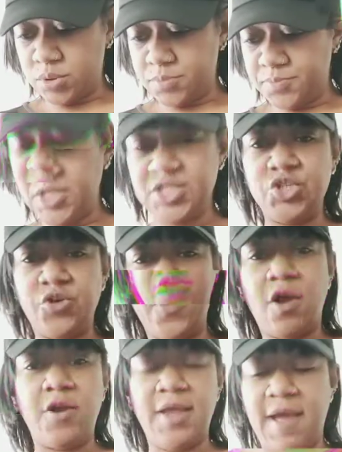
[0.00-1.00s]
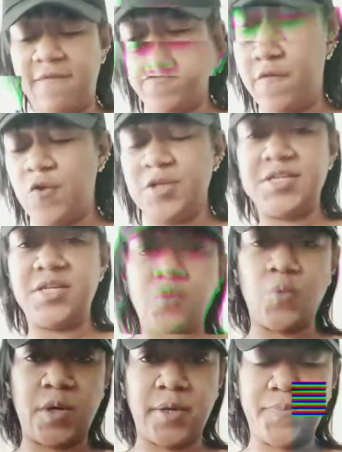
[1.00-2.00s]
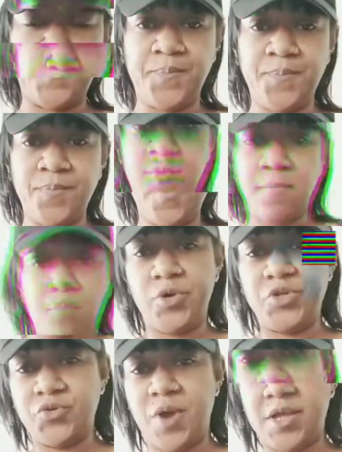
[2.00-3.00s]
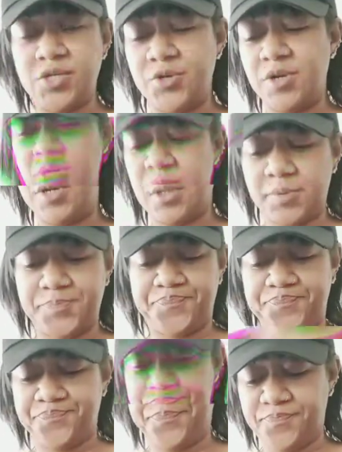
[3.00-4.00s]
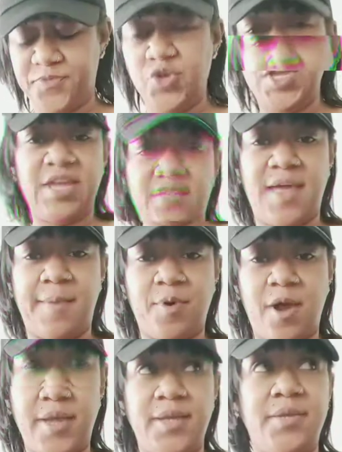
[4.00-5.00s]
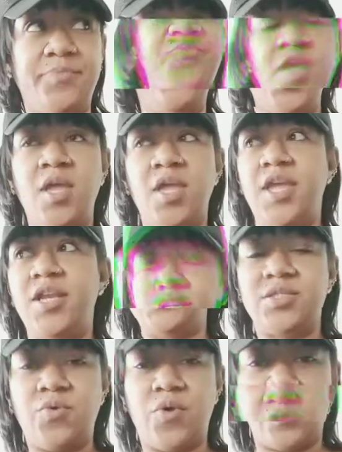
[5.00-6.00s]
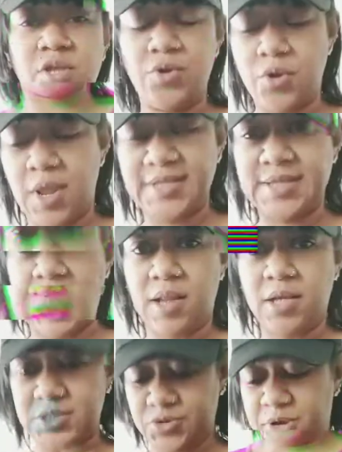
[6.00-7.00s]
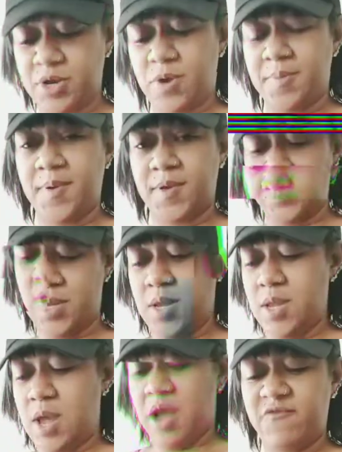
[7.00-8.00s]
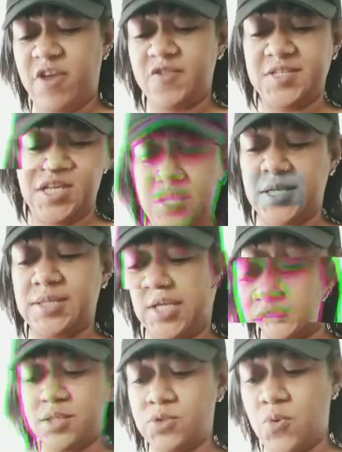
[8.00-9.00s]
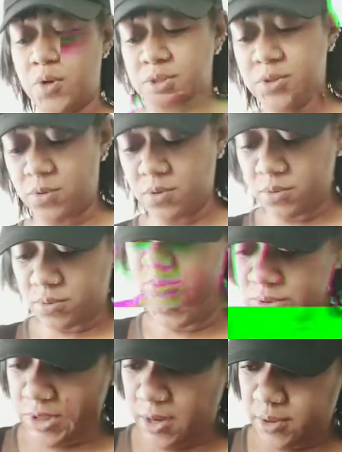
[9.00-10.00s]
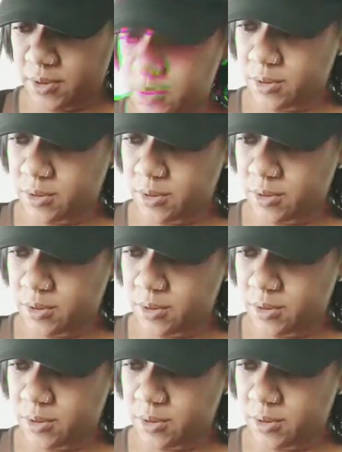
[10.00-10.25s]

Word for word: Because you know they already have the 14 in 1 moisturizer, and um, you can get that probably in any store, you know, like Sally's or anywhere, but I've never seen this in the store, so it's kind of.